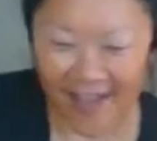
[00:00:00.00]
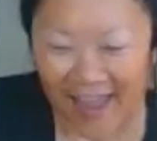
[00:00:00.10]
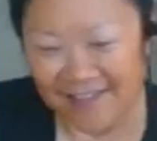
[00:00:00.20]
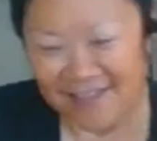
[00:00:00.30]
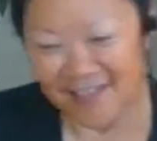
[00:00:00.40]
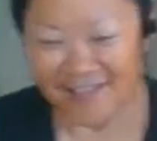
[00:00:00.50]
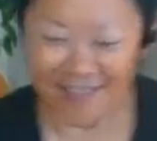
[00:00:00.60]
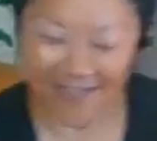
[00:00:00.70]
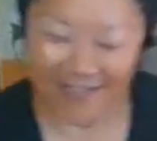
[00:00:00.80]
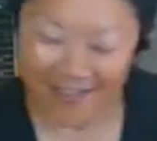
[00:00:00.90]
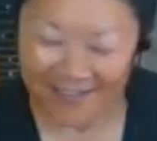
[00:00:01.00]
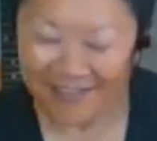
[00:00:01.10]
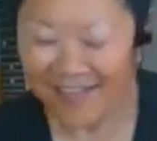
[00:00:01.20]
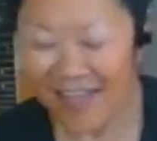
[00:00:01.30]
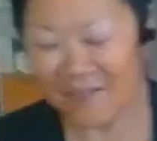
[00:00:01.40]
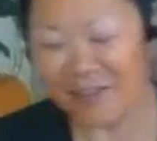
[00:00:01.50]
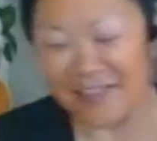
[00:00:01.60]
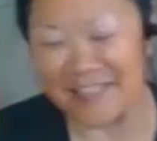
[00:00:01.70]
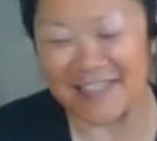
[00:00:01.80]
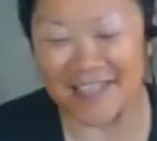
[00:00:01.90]
and just have a
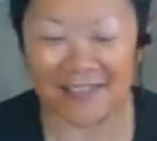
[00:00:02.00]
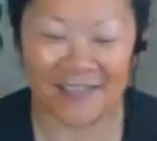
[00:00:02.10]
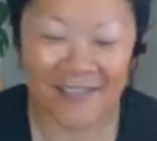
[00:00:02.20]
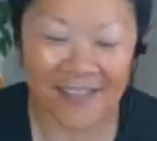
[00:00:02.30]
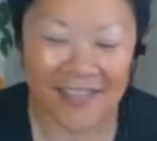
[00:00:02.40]
listen.